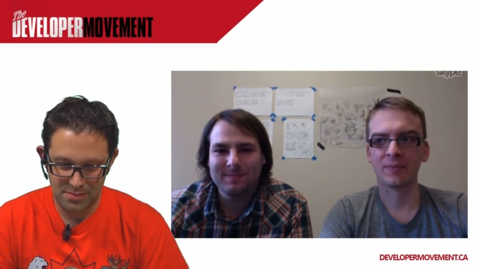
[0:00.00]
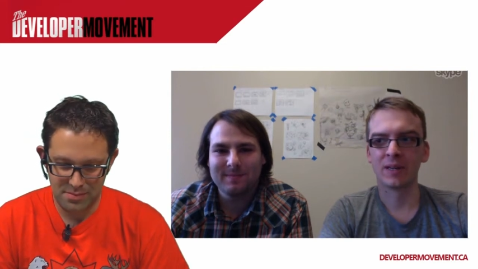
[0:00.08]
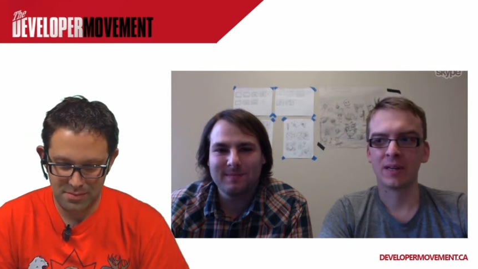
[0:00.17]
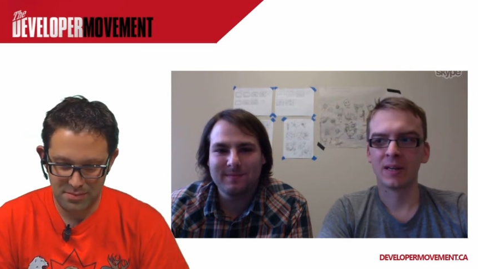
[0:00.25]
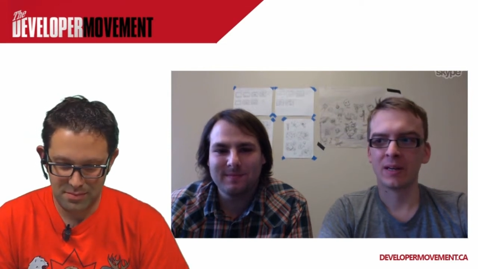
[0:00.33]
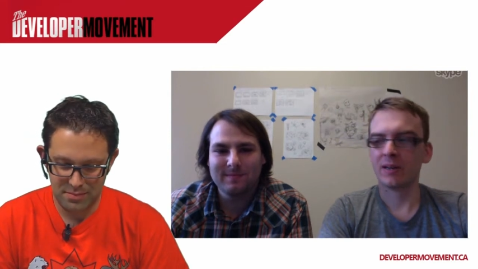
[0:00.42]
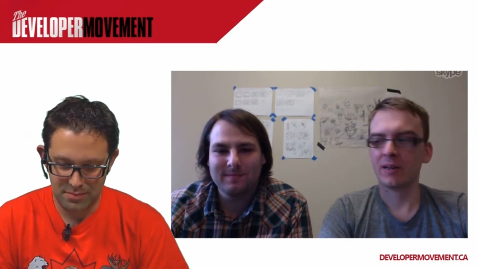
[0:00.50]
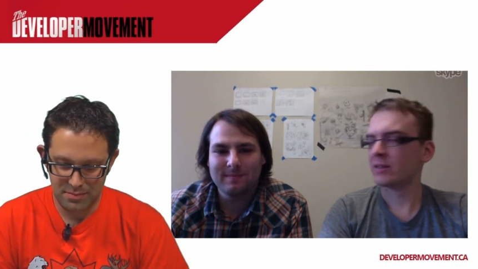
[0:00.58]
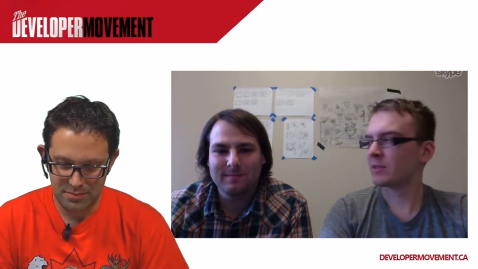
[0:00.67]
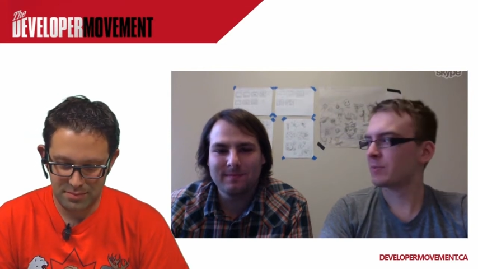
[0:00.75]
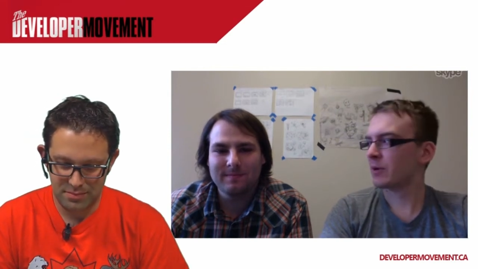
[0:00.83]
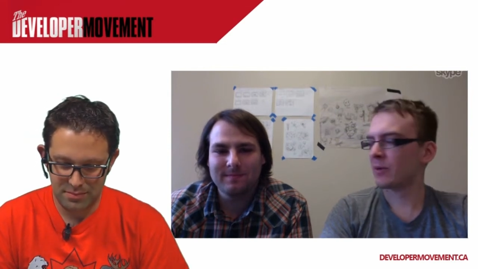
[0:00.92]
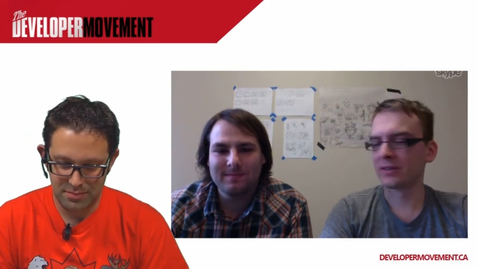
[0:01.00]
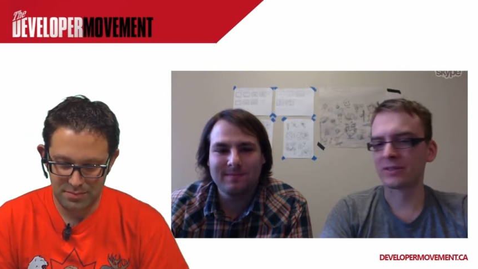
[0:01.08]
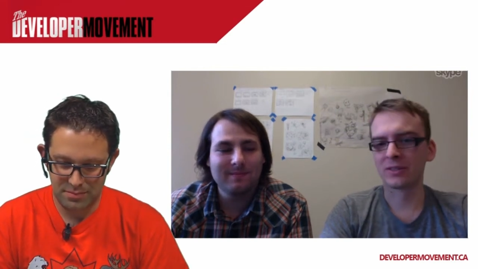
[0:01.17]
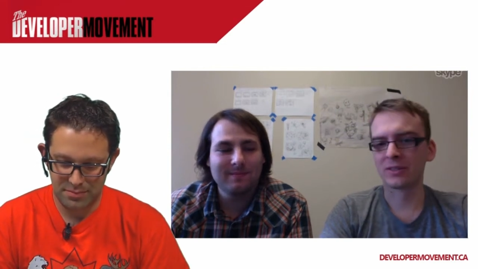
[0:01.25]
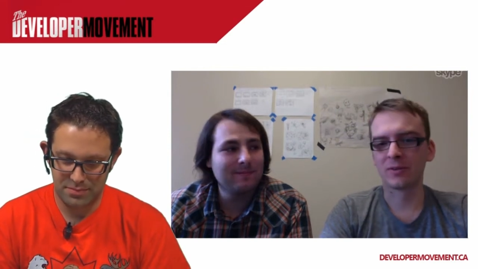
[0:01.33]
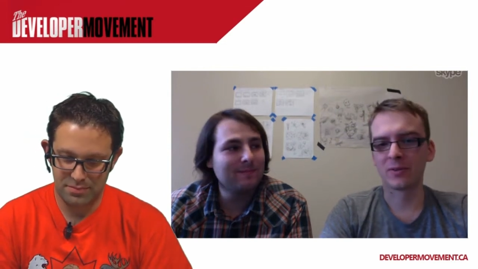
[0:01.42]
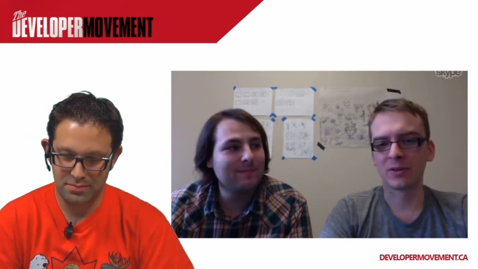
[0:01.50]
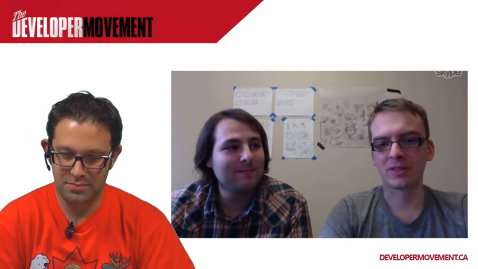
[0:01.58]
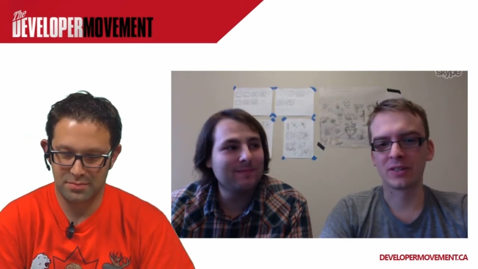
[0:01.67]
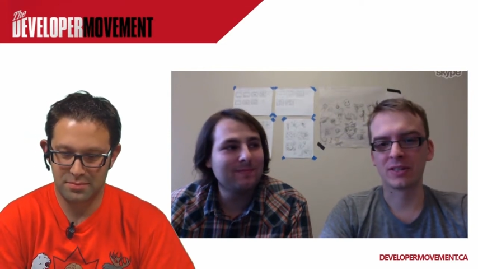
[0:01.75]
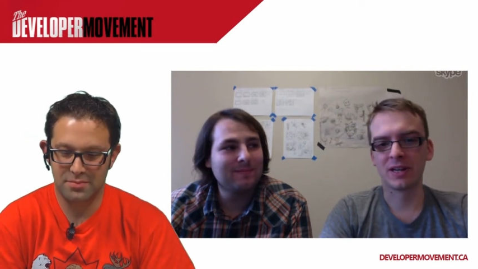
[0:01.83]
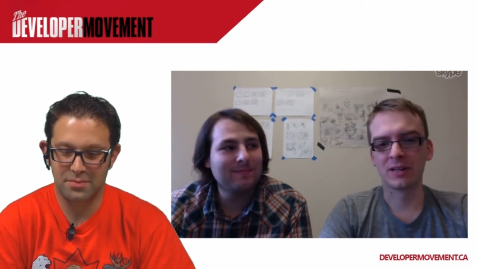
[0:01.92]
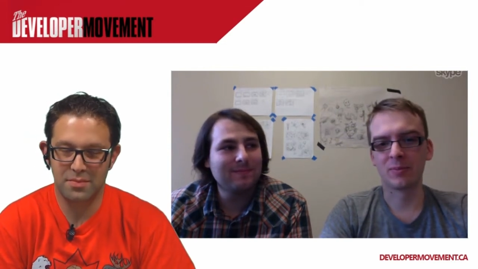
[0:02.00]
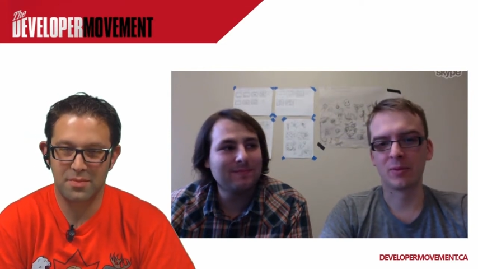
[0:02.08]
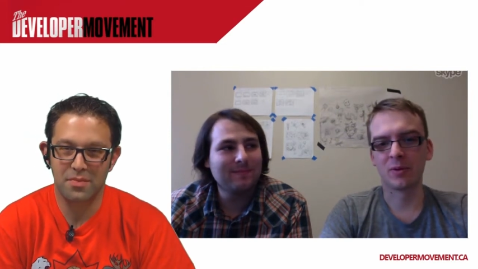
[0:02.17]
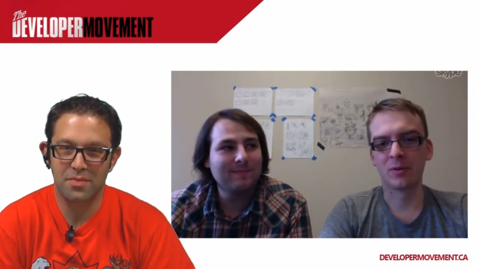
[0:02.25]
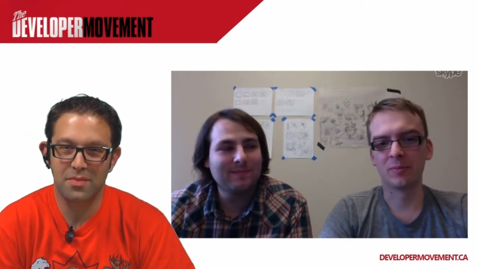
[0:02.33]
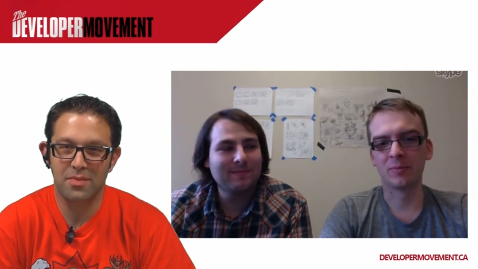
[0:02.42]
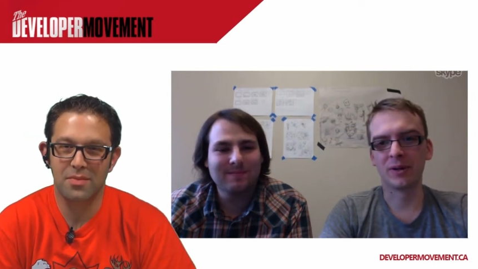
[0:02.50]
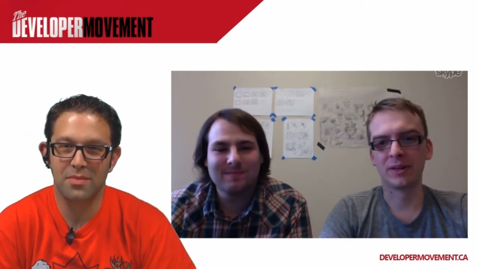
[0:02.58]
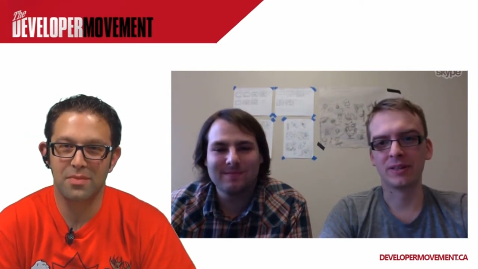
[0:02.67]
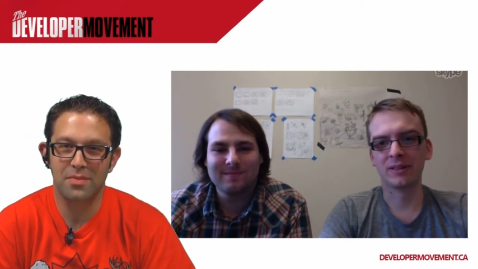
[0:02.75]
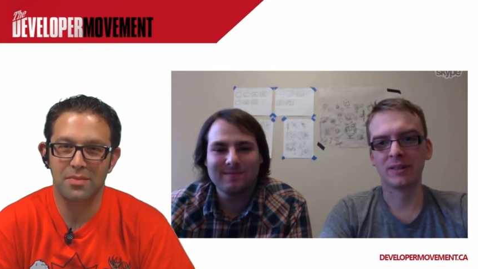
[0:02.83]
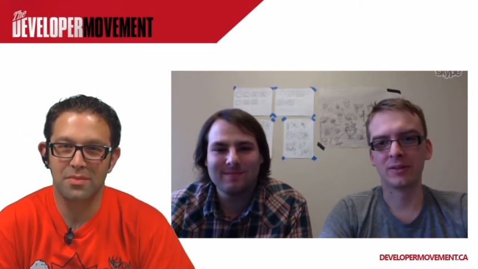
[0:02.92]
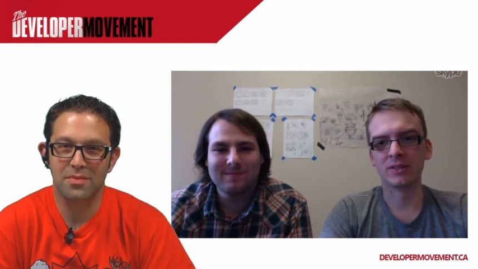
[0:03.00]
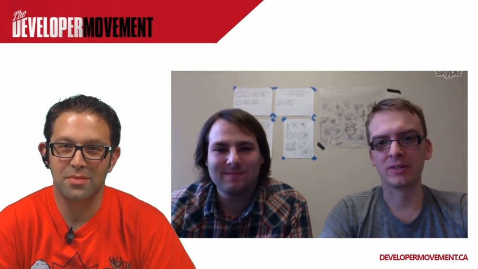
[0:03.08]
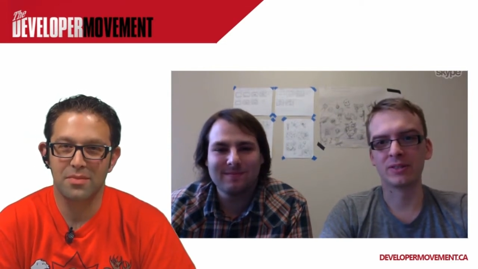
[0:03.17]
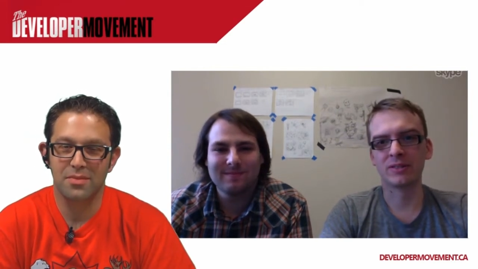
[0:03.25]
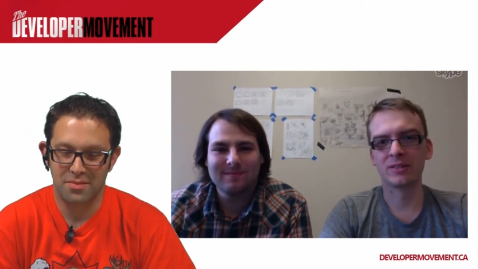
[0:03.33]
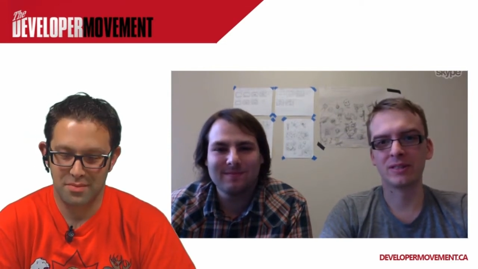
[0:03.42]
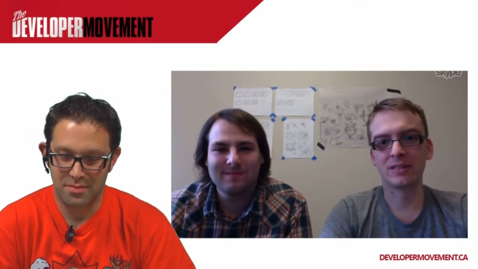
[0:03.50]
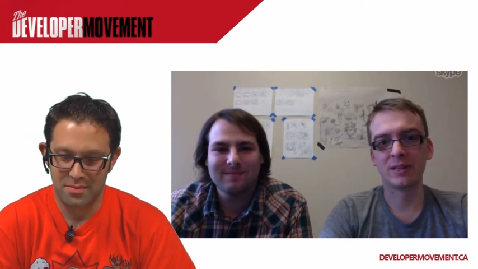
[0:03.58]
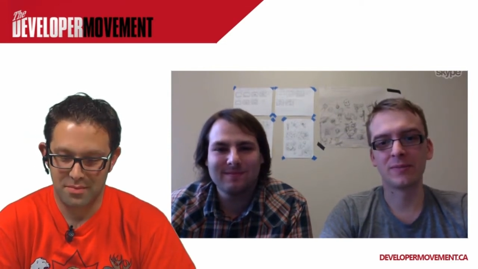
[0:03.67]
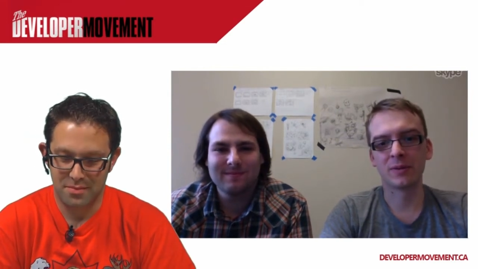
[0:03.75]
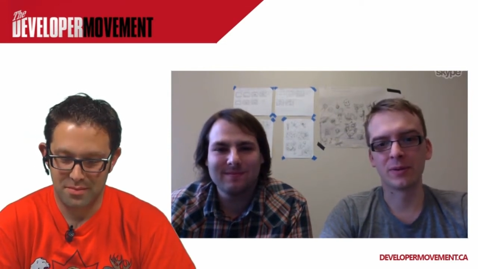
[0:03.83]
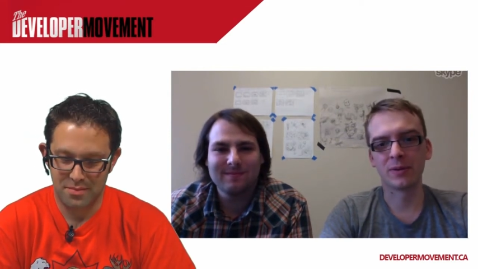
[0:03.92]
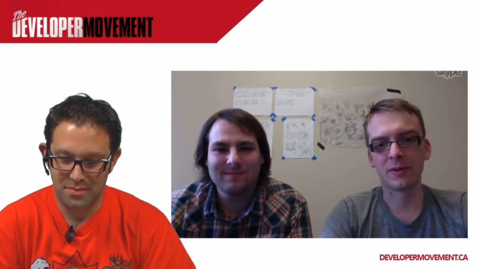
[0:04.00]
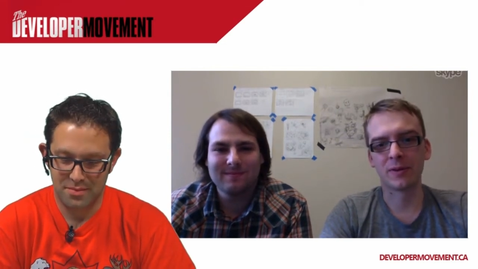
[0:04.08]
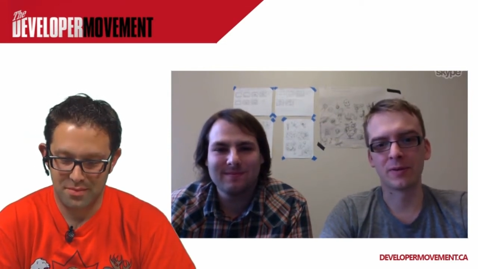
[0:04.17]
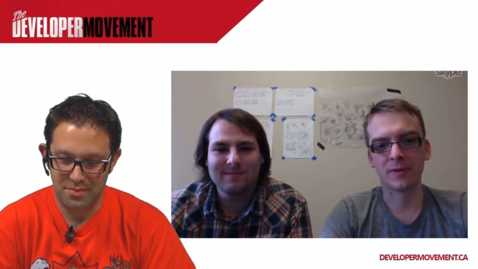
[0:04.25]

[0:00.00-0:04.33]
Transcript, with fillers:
Speaker 1: a while since we worked on Yeti Bowl, but it was definitely one of our favorite projects at